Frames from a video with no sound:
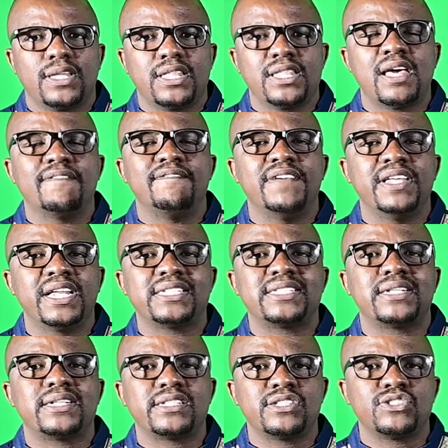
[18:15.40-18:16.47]
There are various
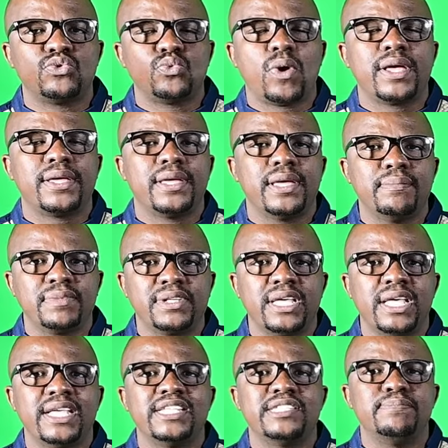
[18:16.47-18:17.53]
reasons why
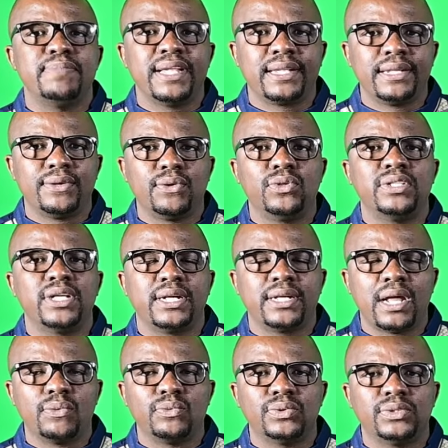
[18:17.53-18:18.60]
MK is battling on the
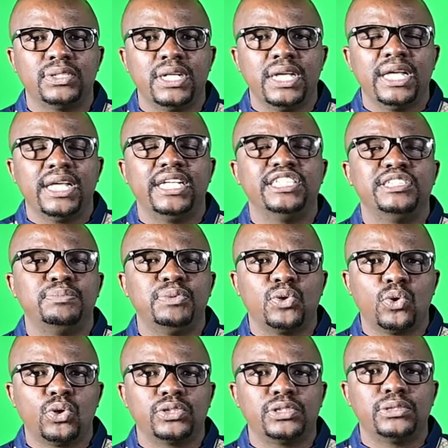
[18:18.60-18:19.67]
ground. It's
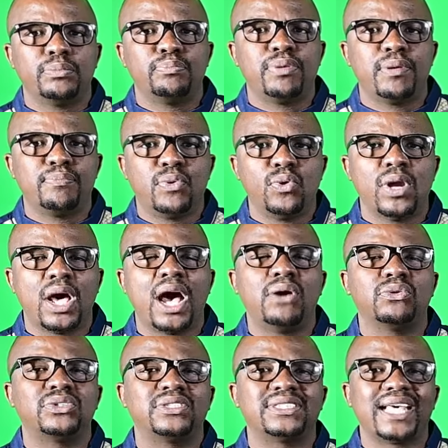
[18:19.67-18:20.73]
because people
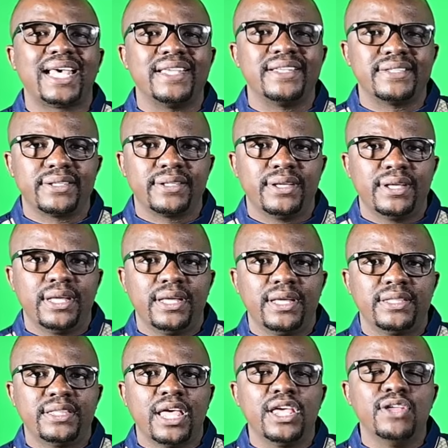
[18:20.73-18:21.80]
outside
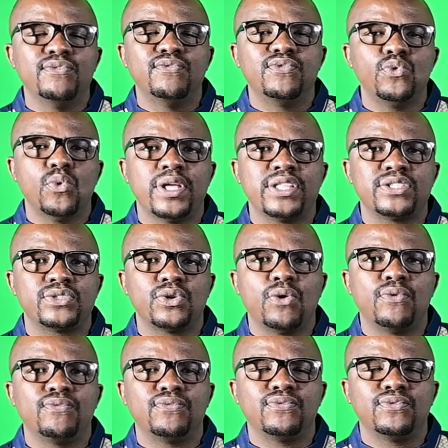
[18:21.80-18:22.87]
the influence
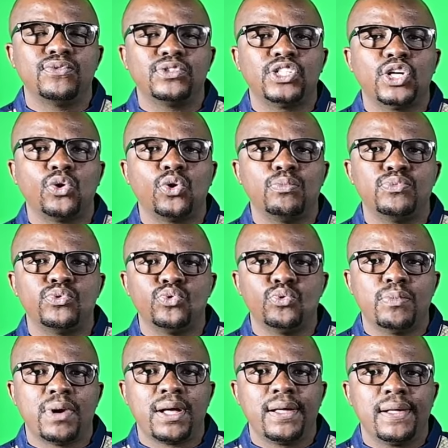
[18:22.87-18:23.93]
of Jacob
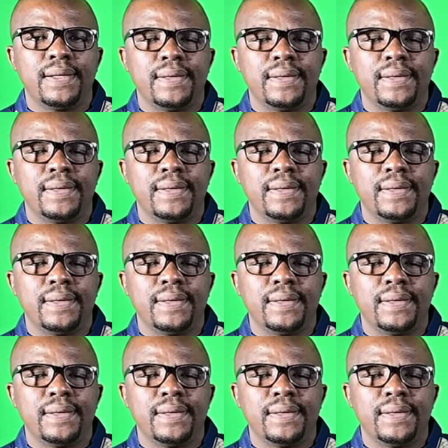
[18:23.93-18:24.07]
Zuma